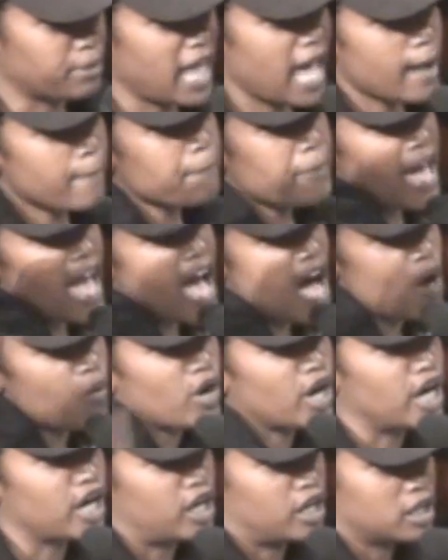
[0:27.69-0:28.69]
Black
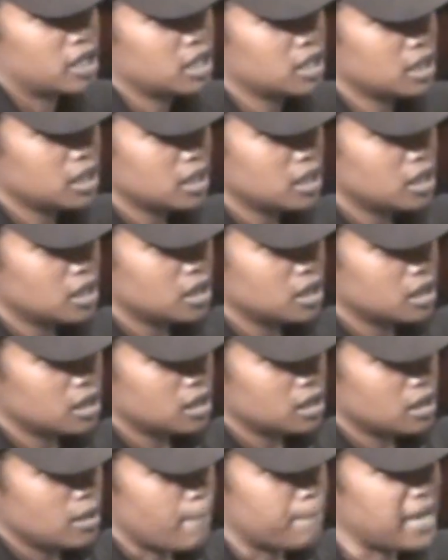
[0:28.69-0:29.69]
power.
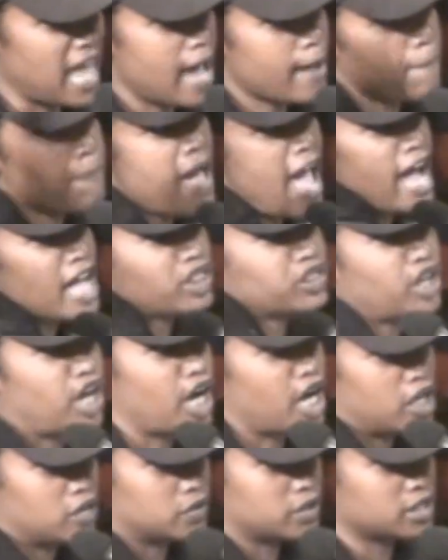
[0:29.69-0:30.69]
Black
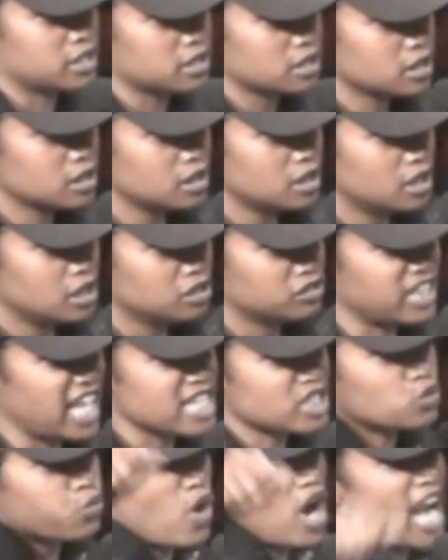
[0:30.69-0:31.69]
Panthers.
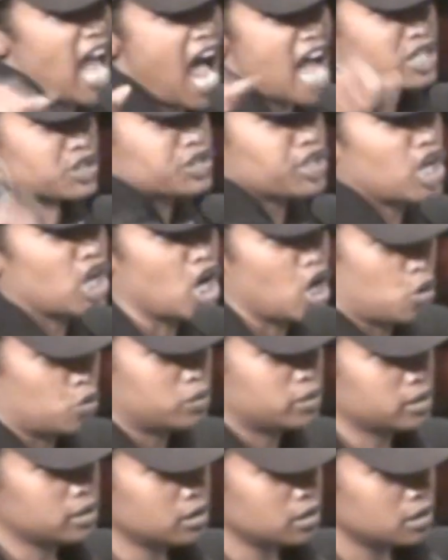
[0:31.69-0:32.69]
That's what I
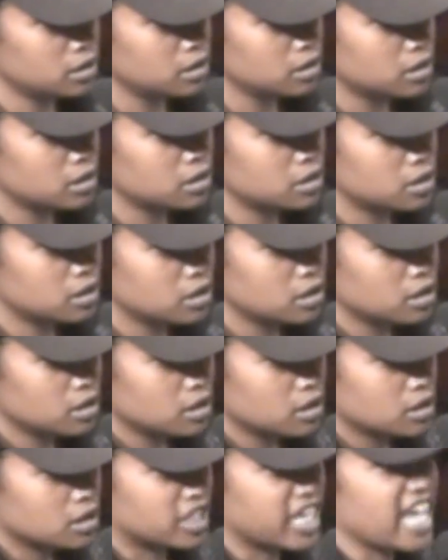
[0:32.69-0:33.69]

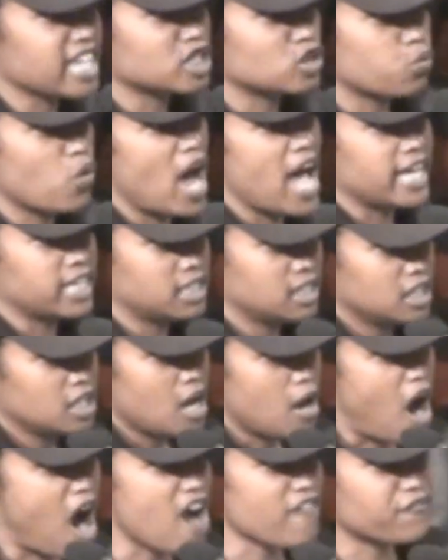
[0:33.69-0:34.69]
do. Guess what?
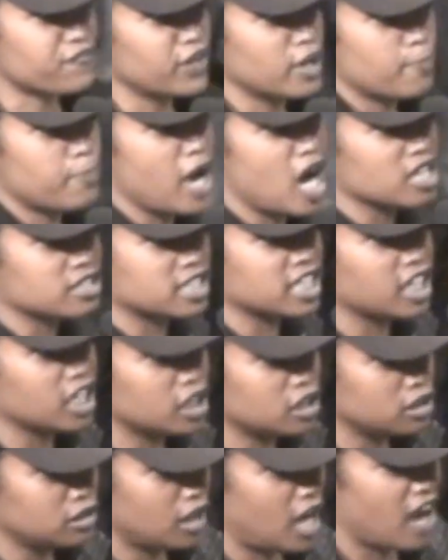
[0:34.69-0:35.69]
Our football
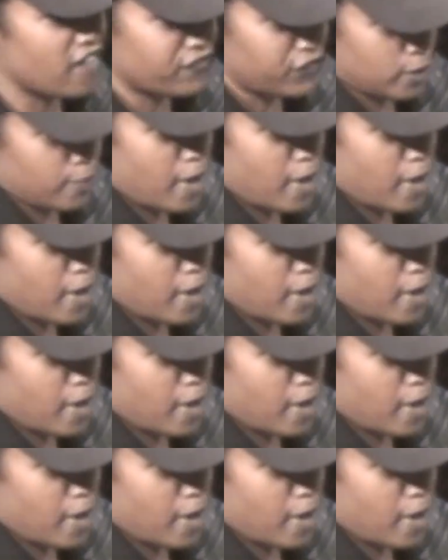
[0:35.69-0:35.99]
team,